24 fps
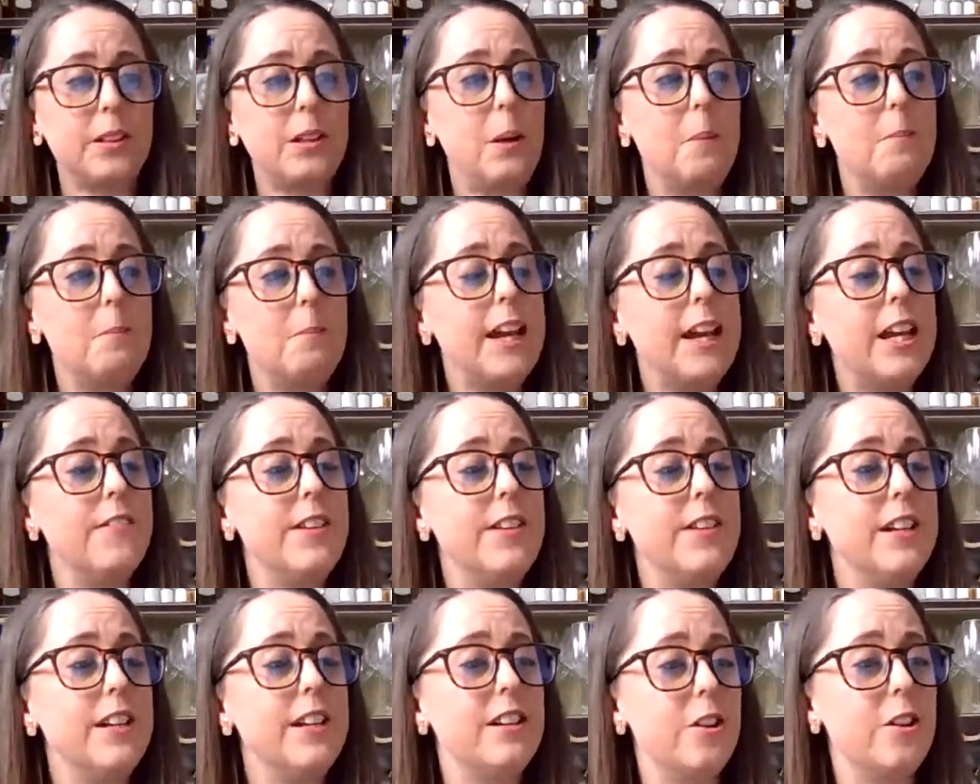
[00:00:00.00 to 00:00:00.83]
by
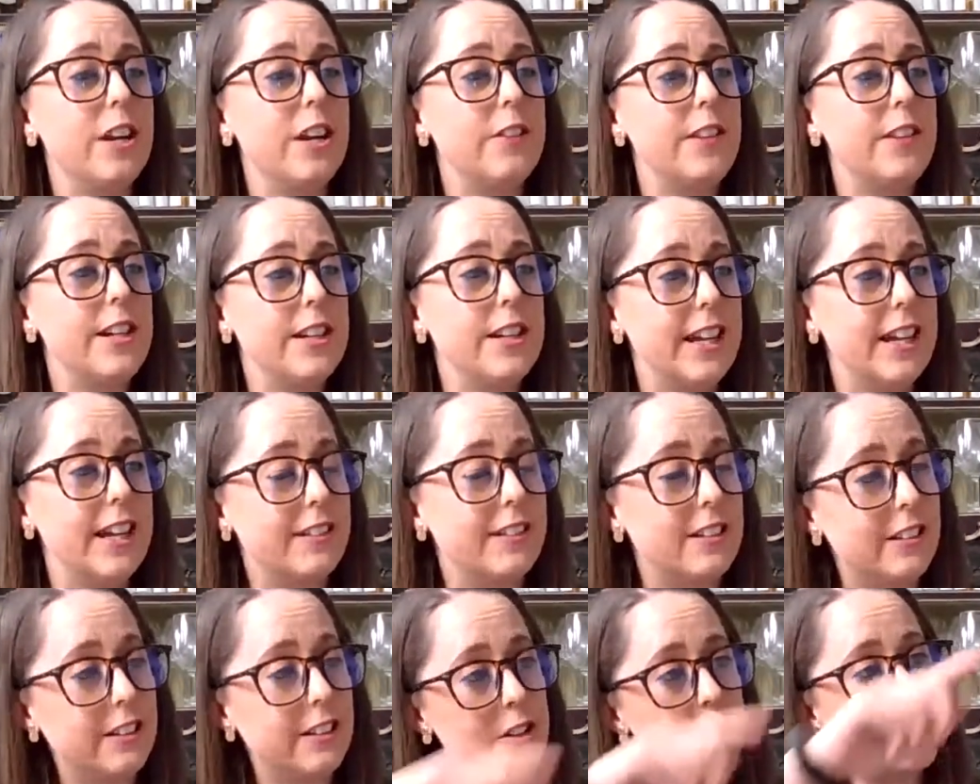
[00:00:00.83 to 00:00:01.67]
giving it that
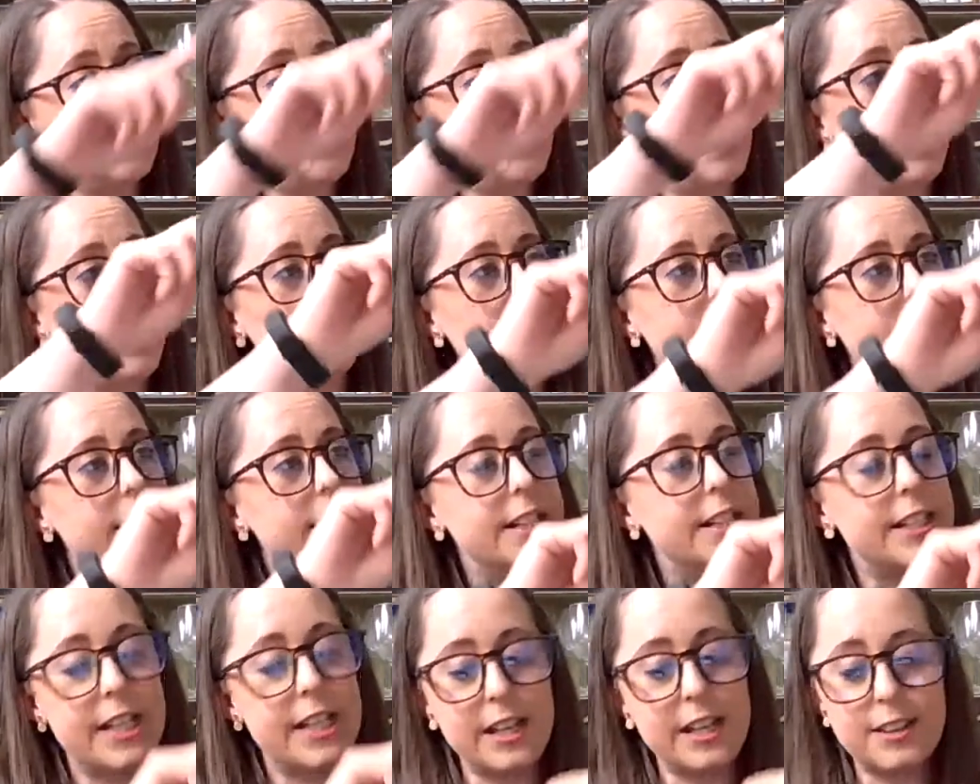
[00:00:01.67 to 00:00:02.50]
little swirl, you can
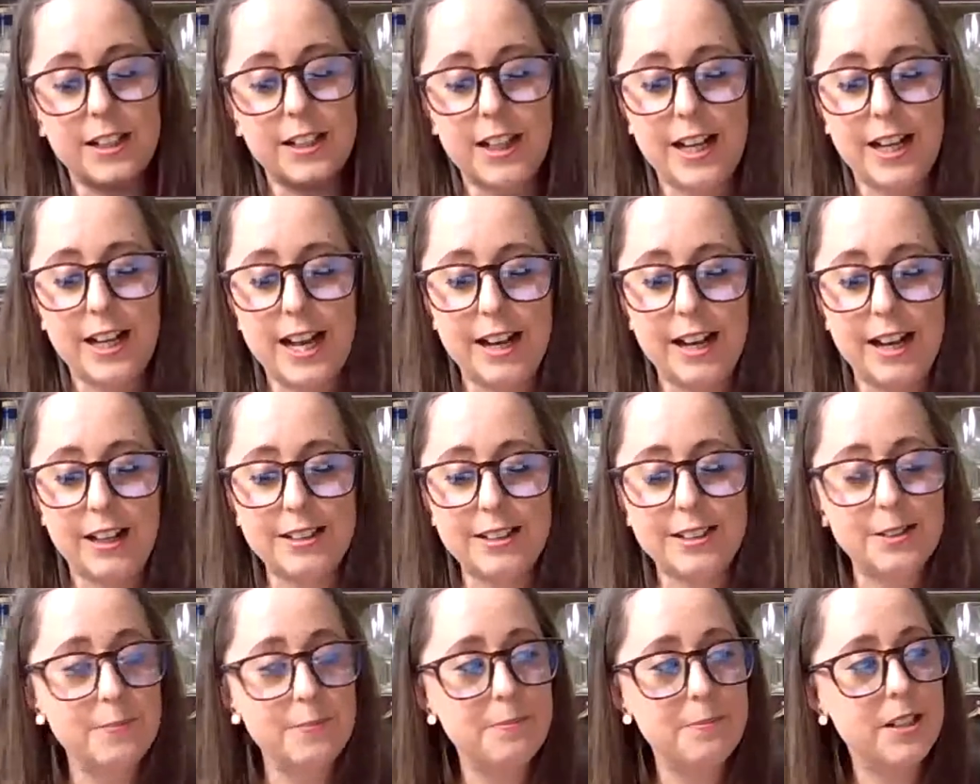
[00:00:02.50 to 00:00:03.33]
see the
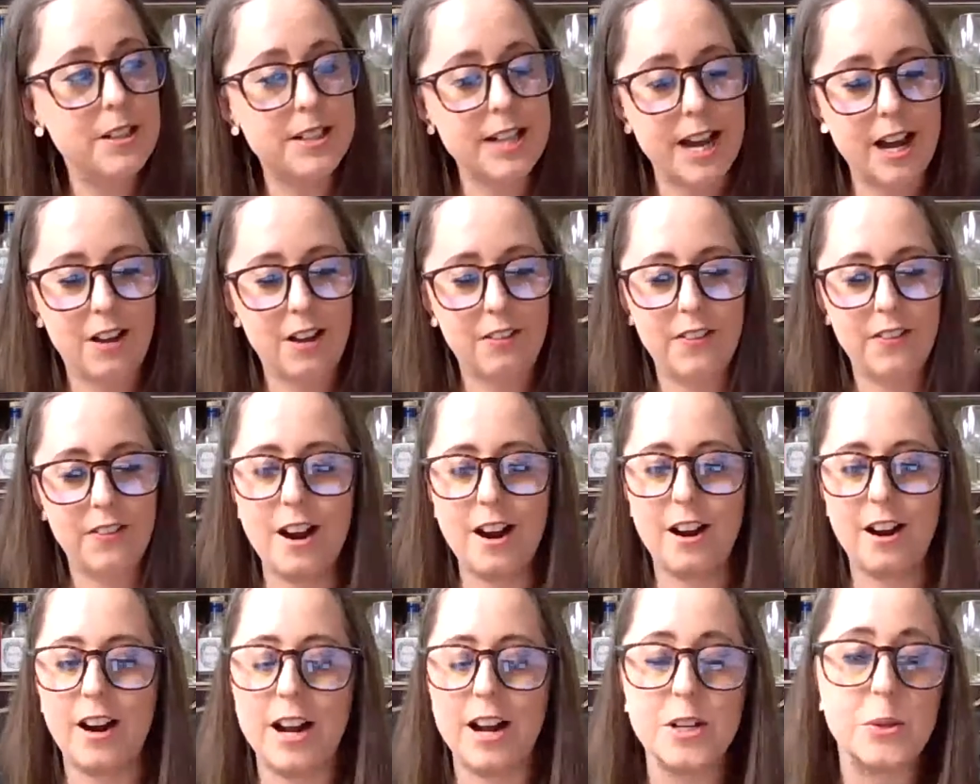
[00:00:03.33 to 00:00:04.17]
legs down
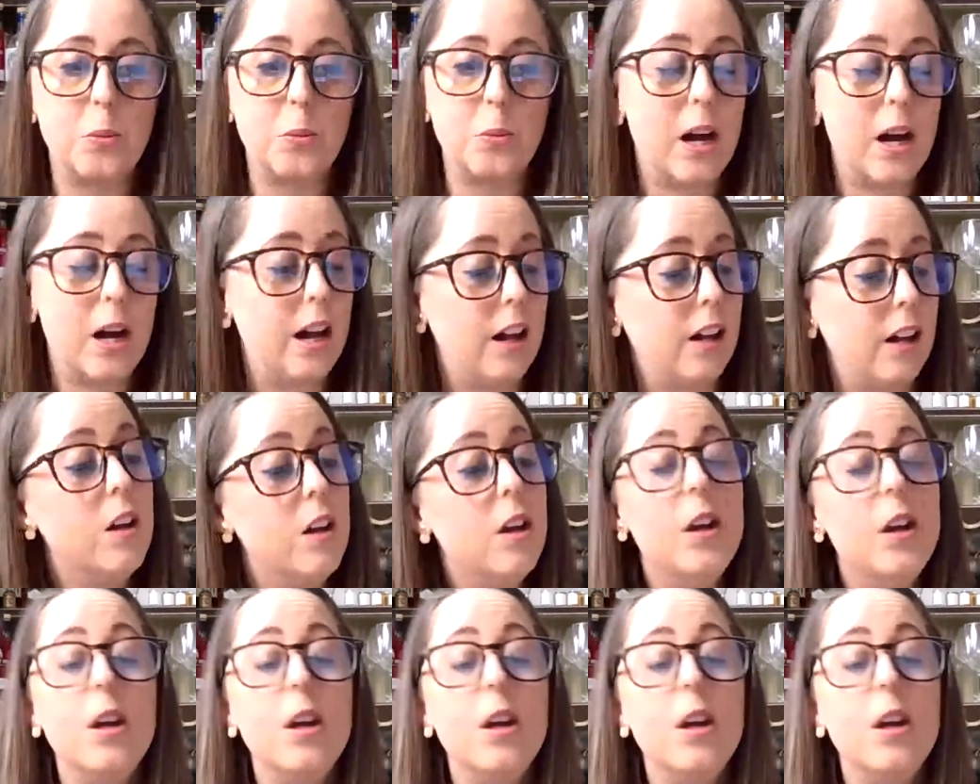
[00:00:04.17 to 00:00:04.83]
there as well.